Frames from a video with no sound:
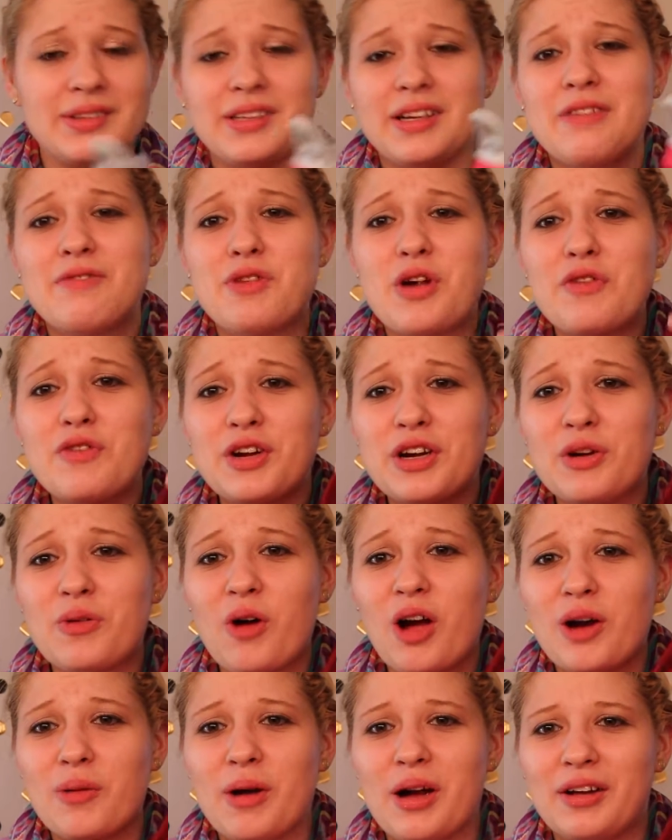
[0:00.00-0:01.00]
If you ever get a
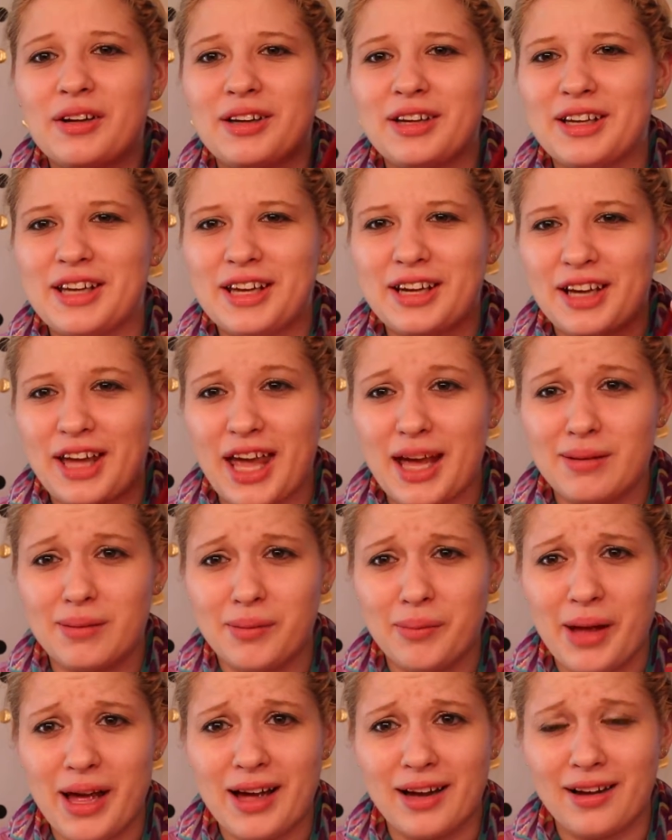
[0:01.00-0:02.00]
water bottle, get a
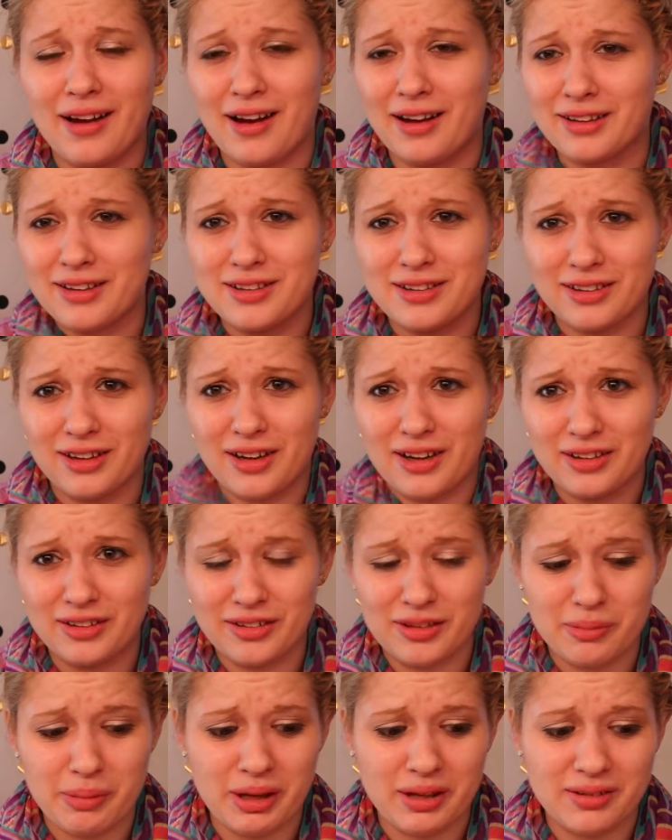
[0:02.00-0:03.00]
Camelback. Honest to God,
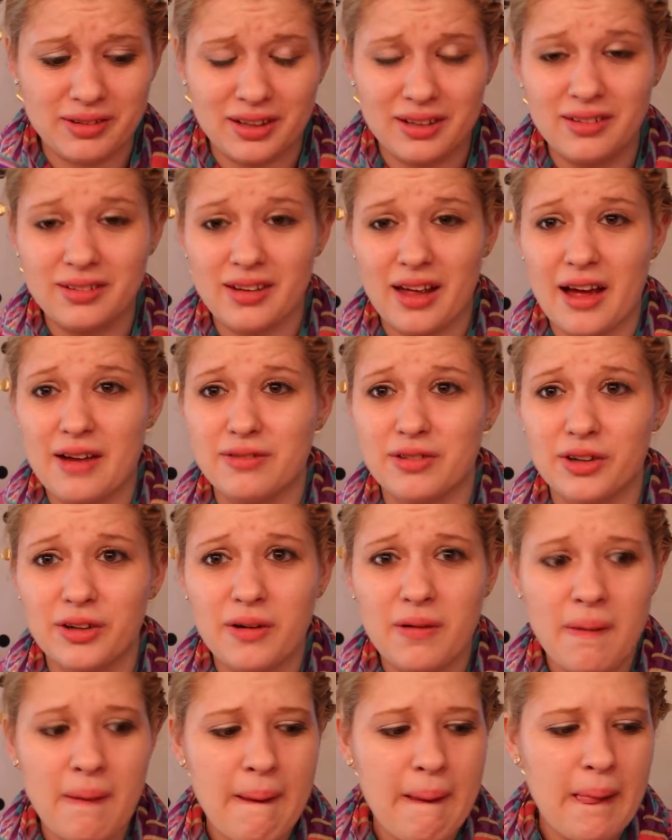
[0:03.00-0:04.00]
they're the best things
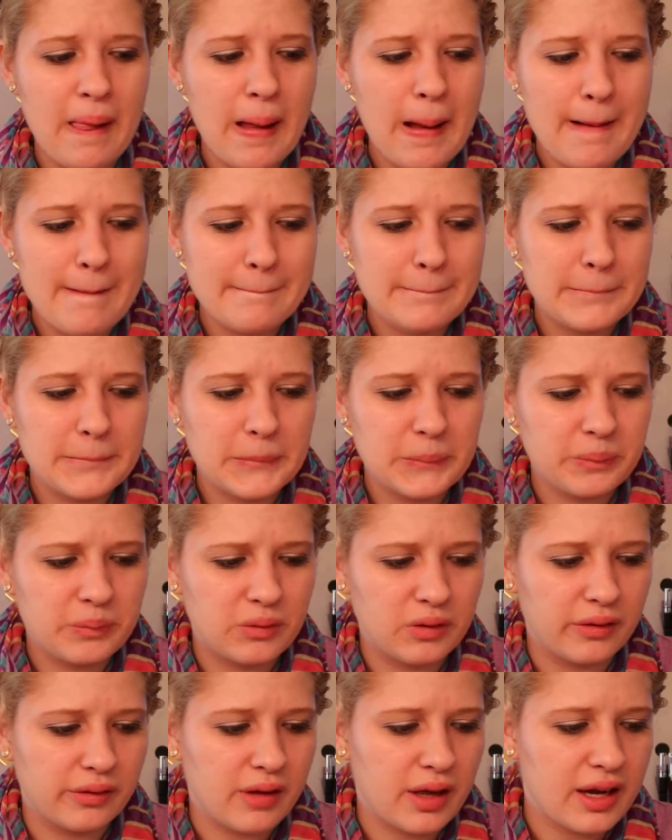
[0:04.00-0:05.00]
ever.
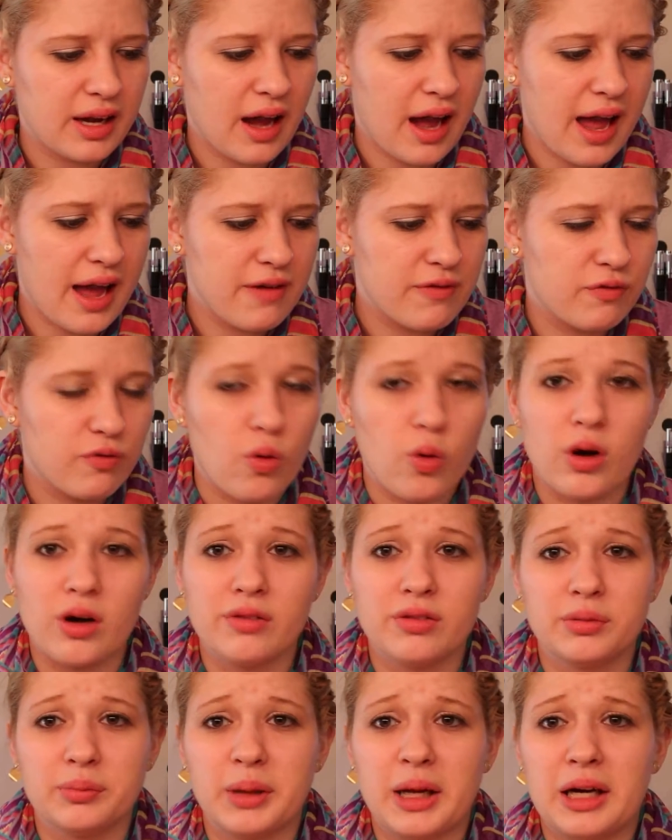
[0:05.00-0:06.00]
Like, I have 4
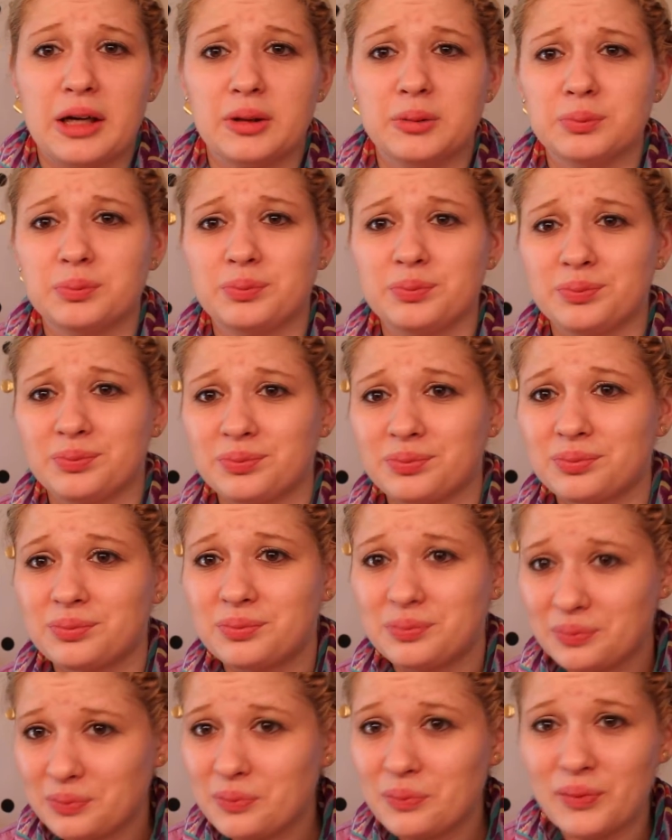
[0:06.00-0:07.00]
of them now.
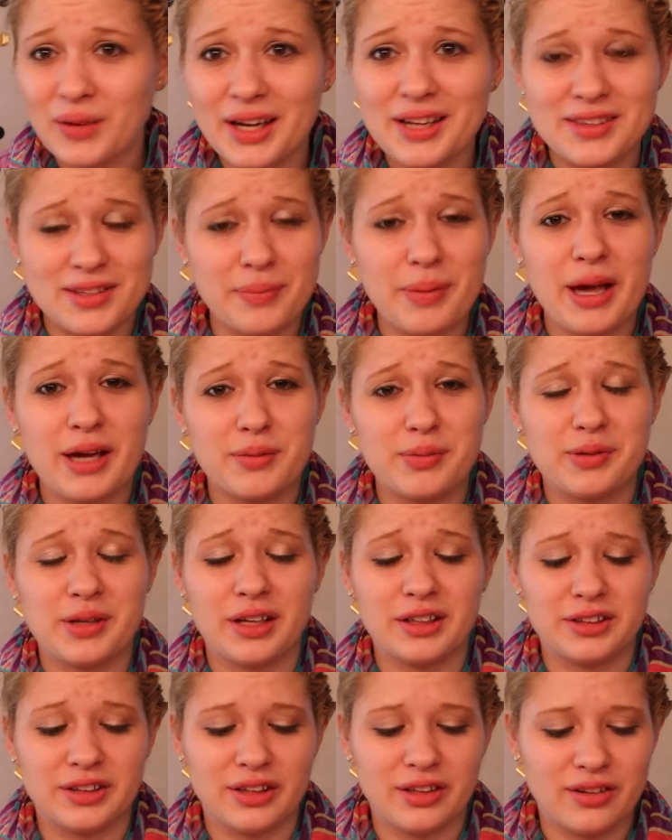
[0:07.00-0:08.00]
It's a bad
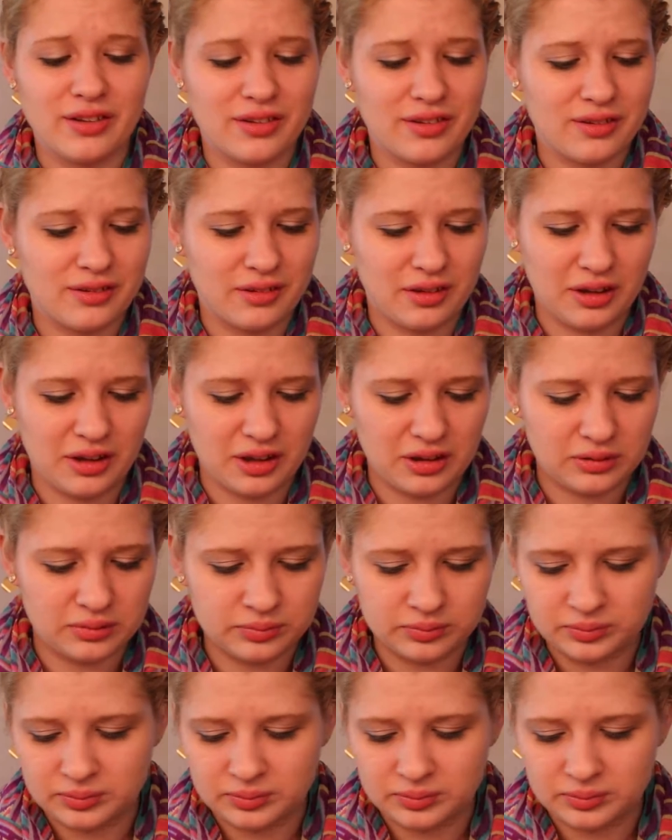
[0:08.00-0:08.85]
obsession, you know.